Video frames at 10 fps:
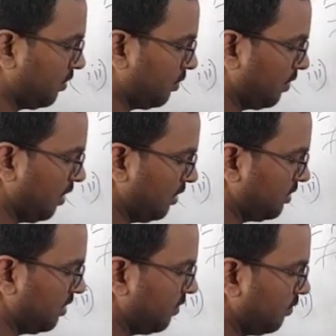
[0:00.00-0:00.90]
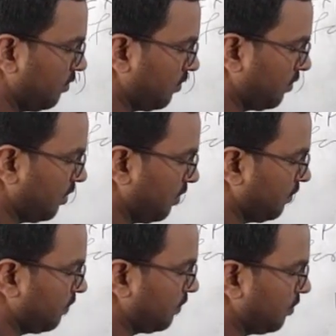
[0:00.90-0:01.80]
So LCM of
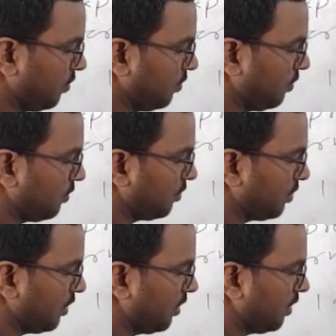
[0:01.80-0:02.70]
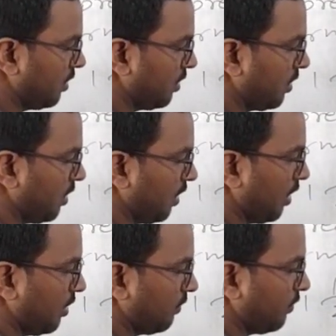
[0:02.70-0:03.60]
2, 3
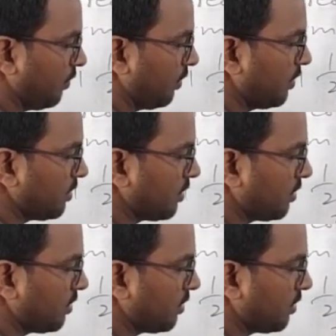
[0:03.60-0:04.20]
and 4 is